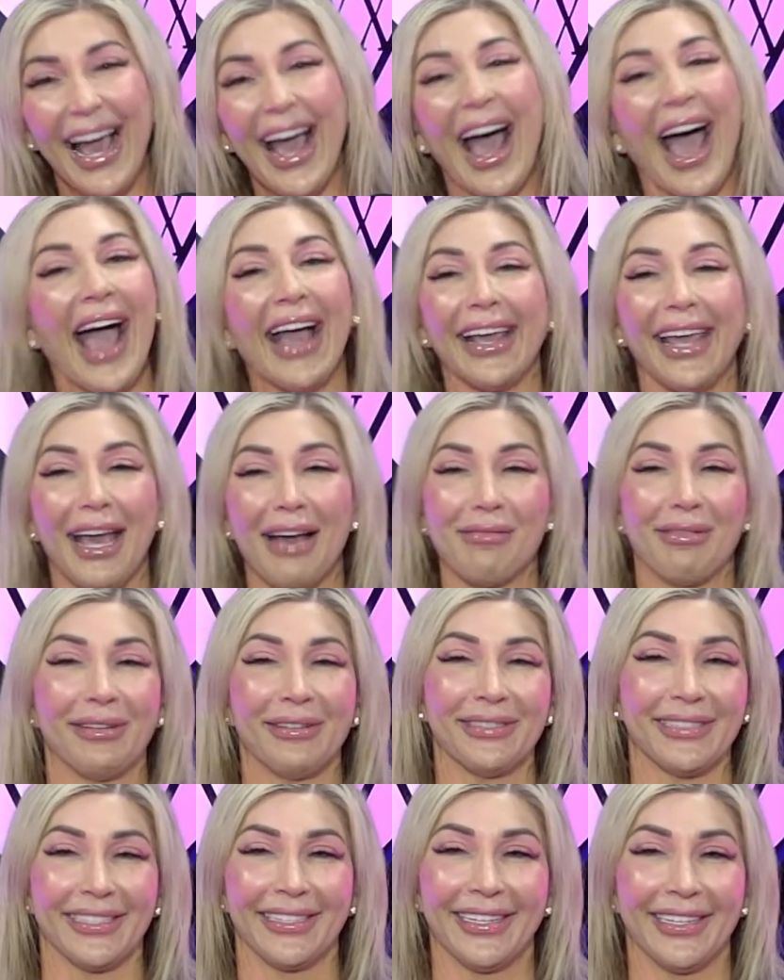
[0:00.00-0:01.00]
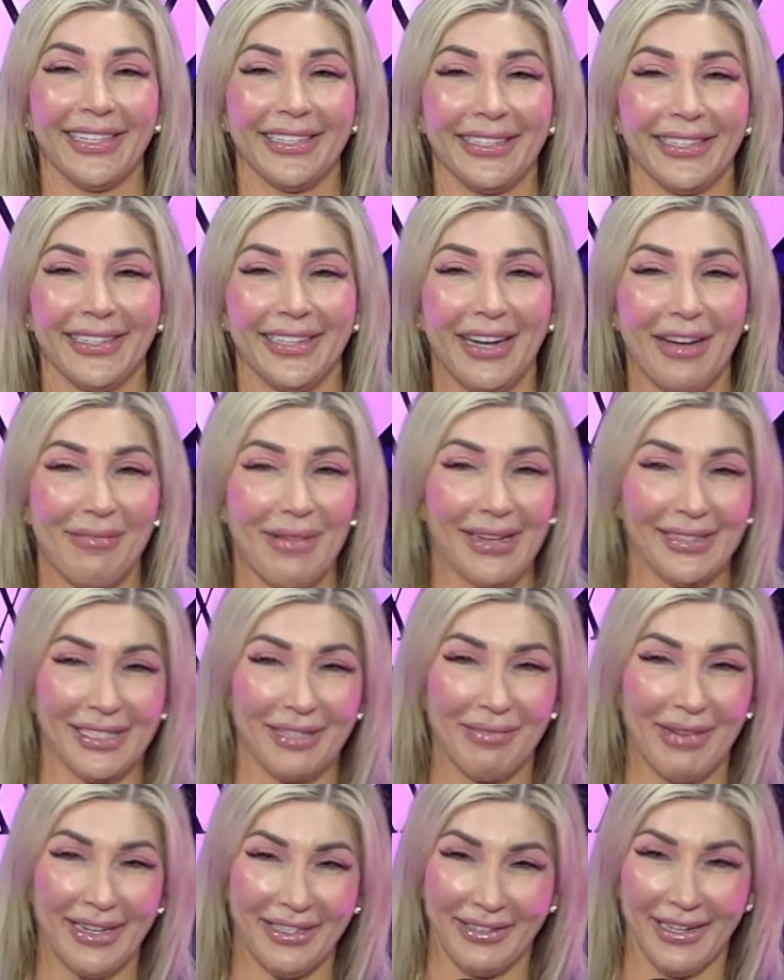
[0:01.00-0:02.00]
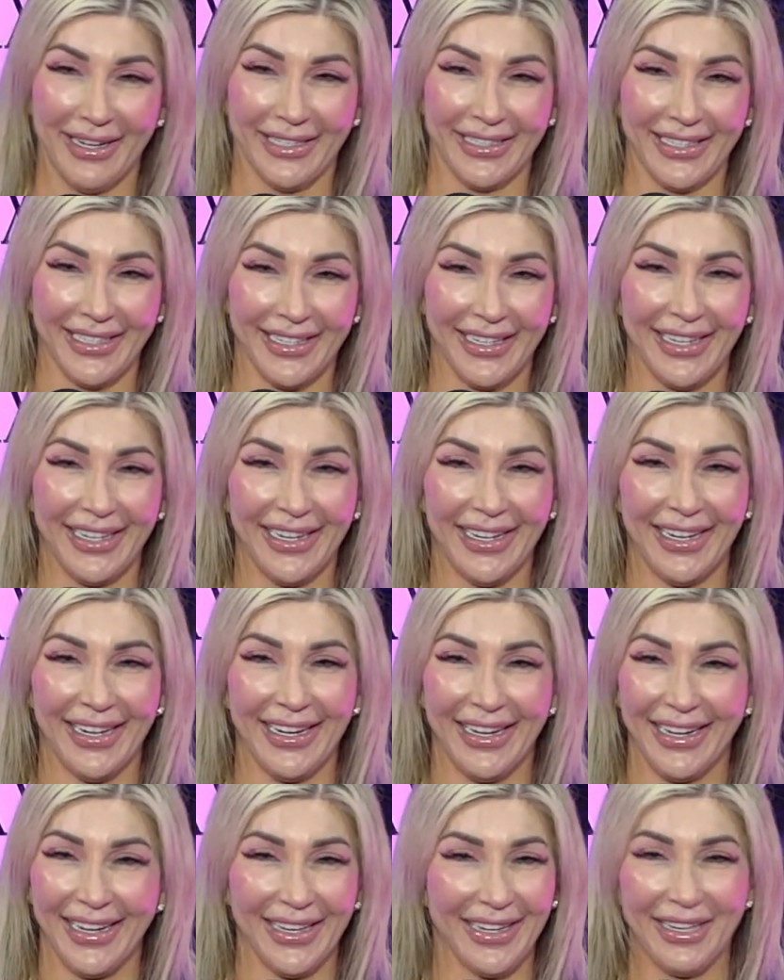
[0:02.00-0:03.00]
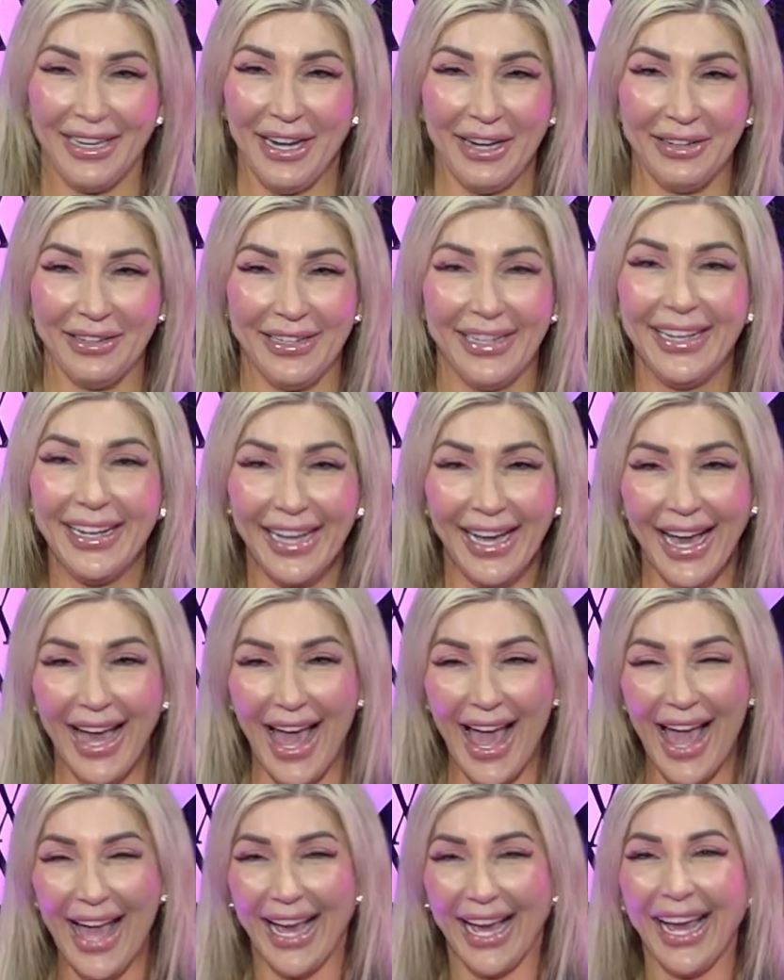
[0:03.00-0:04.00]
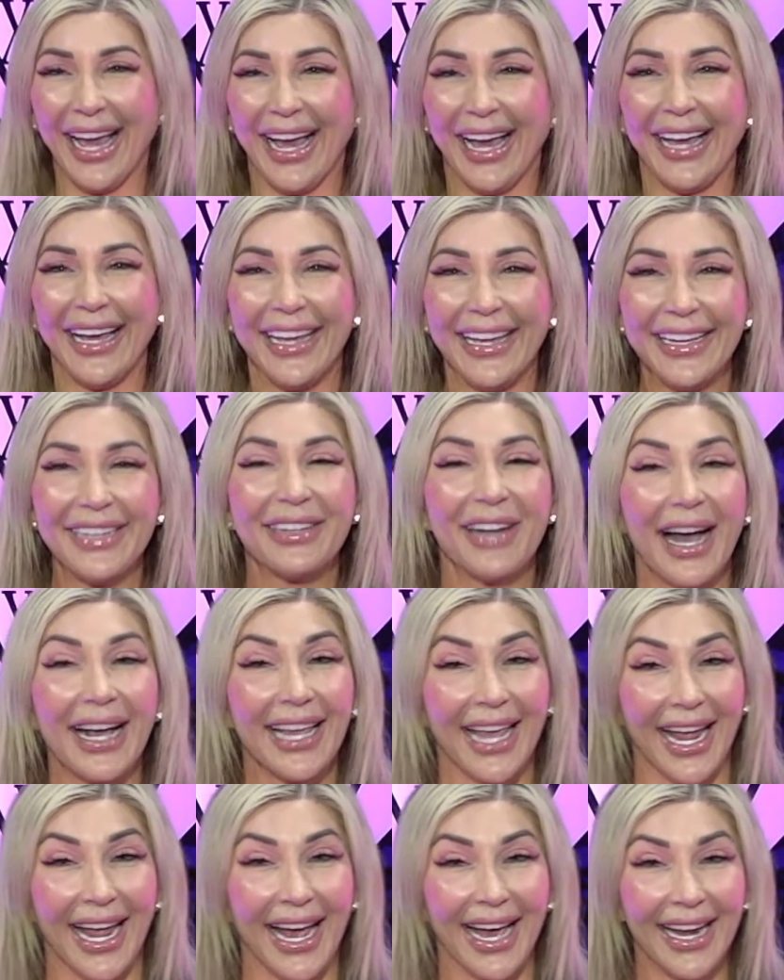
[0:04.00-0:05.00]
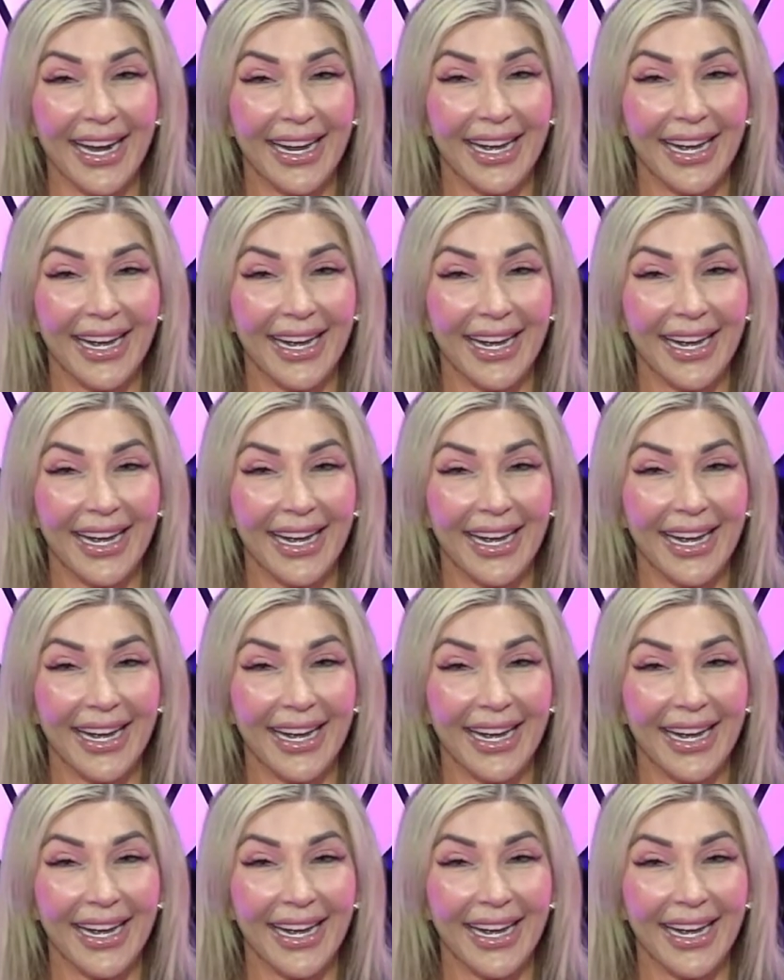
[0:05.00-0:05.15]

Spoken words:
I can't post it on here, huh? I'm asking my director. No, I can't.